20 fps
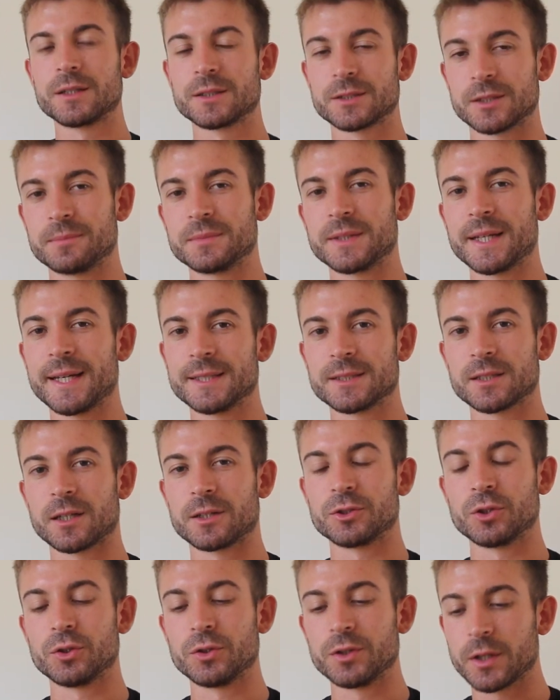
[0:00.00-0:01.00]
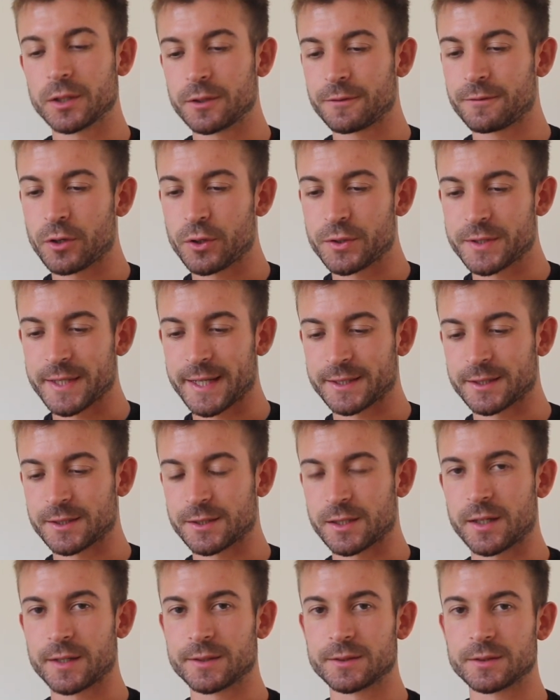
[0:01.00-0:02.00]
Some days I'll do none of those
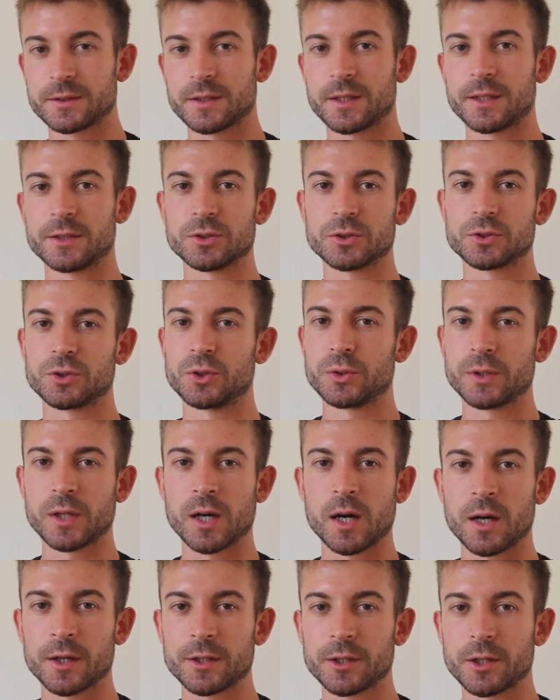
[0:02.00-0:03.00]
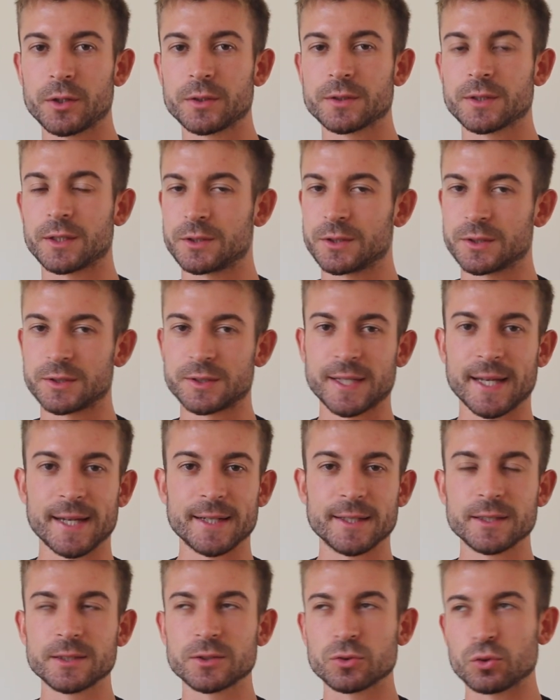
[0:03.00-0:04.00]
exercises and just do cardio, such as
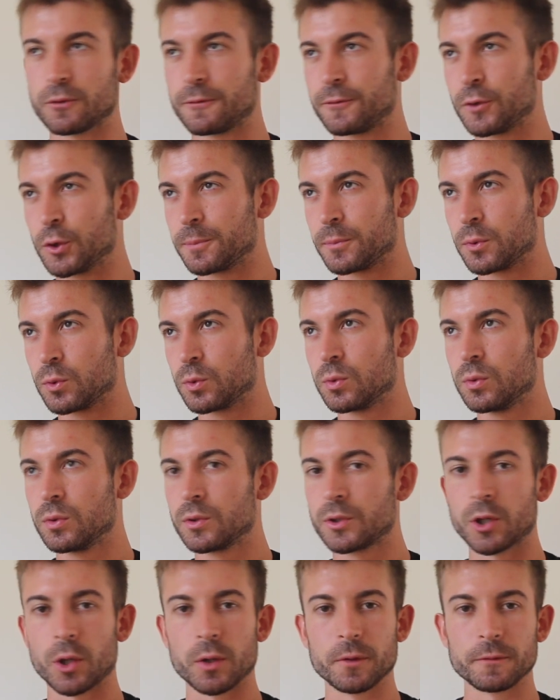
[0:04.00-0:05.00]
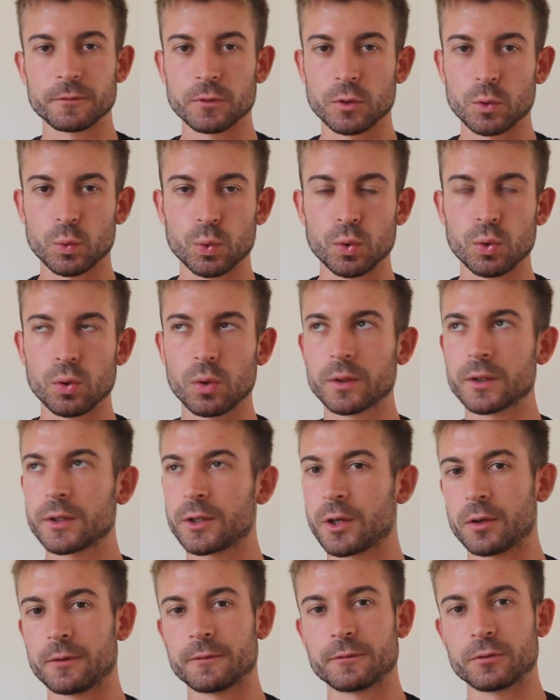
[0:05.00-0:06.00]
tennis or football, going for a walk,
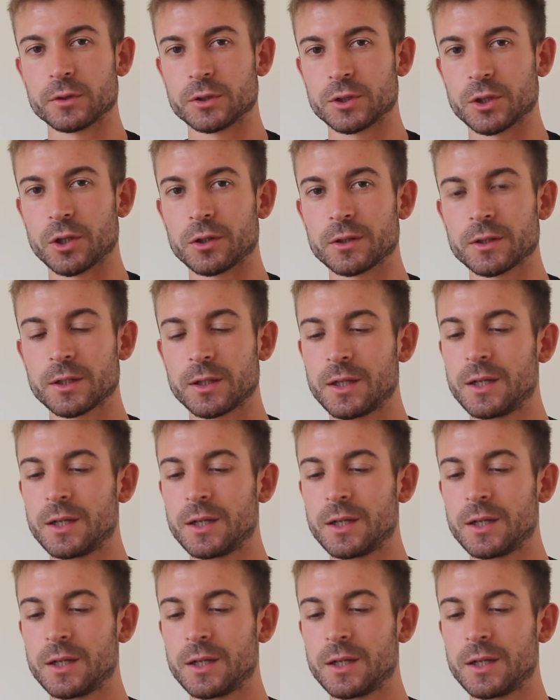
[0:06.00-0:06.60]
going for a jog.